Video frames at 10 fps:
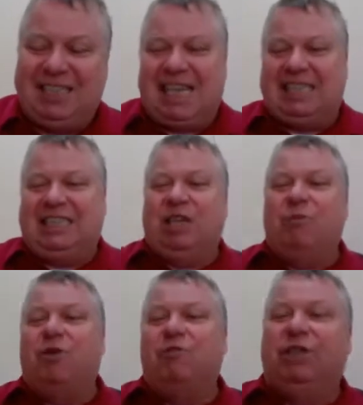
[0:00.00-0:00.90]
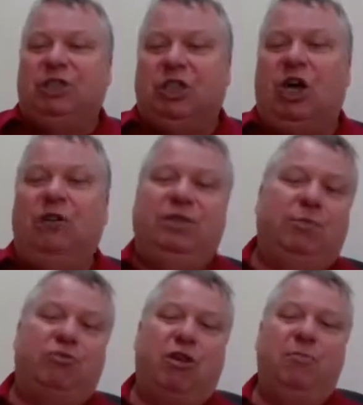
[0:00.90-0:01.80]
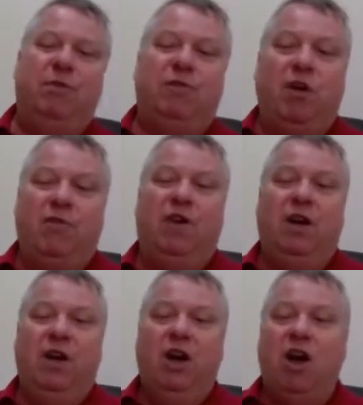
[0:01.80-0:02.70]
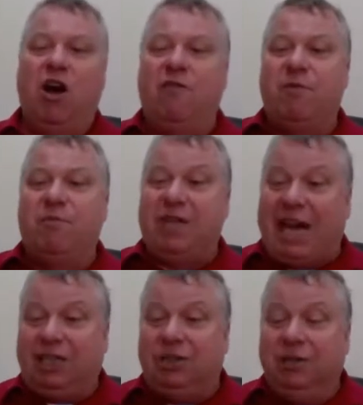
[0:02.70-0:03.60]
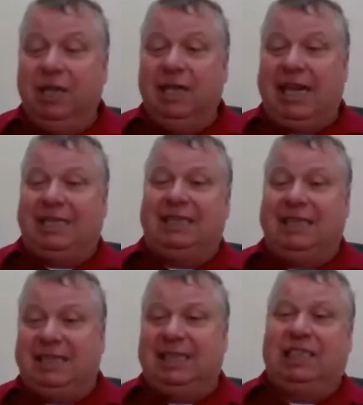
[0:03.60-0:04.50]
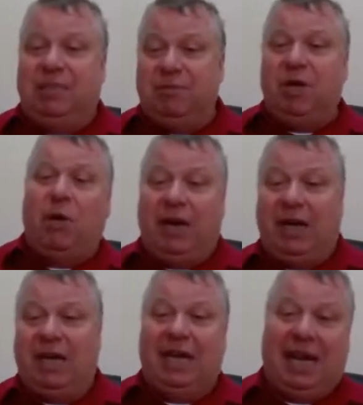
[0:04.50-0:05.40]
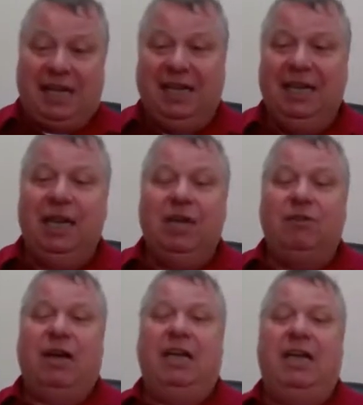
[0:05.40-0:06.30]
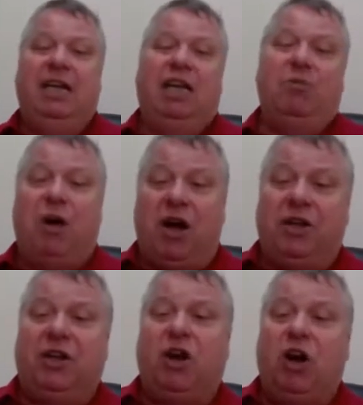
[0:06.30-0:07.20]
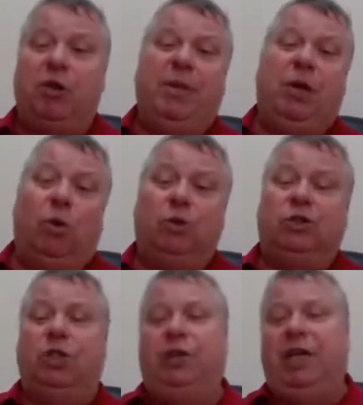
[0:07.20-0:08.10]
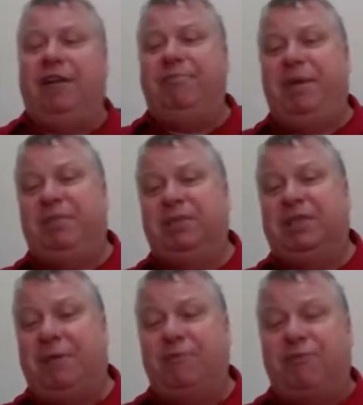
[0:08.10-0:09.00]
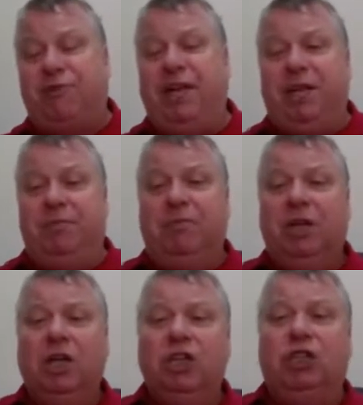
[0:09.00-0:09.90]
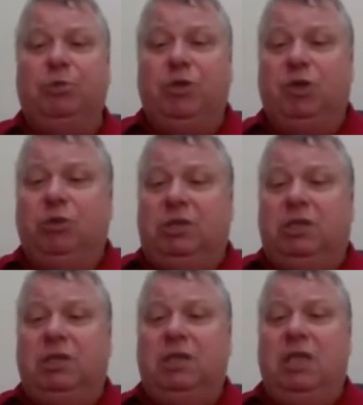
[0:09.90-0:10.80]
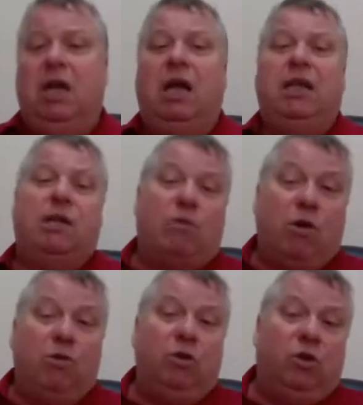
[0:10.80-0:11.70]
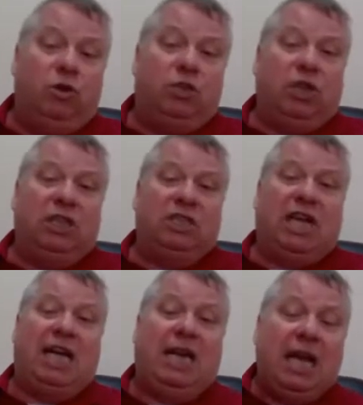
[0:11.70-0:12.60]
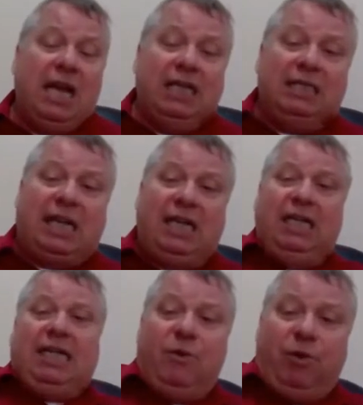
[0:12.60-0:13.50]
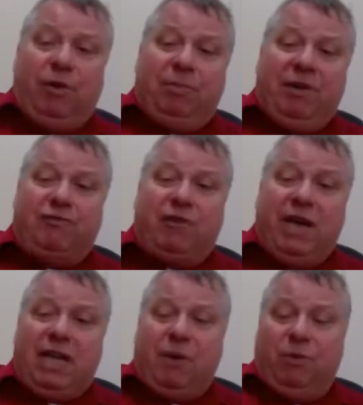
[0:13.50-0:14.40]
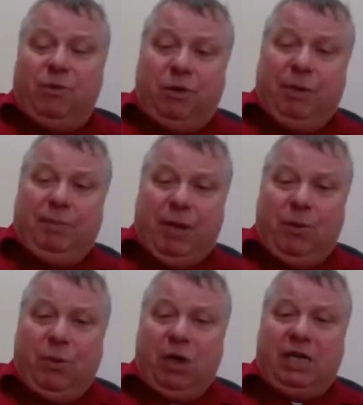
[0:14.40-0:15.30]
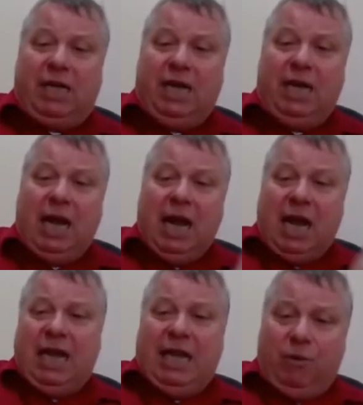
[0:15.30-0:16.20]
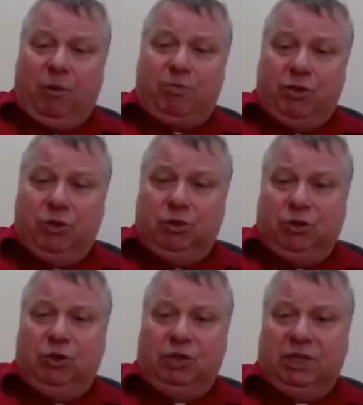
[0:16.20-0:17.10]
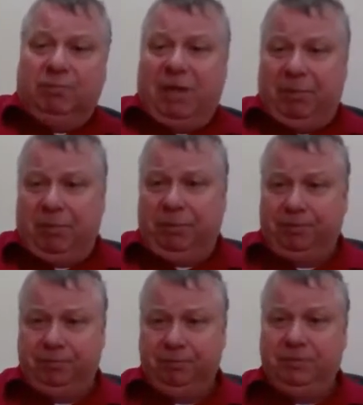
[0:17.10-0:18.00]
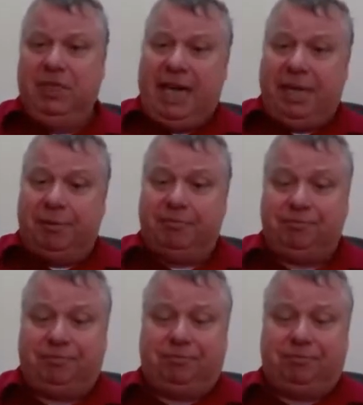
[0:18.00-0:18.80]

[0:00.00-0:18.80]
So that somewhat resolves the problem of overproduction, gets the system going again, right? In a command economy also, you give people some freedom to produce their own goods on the side. Suddenly they will be free, they will be working, and they will produce goods that people need.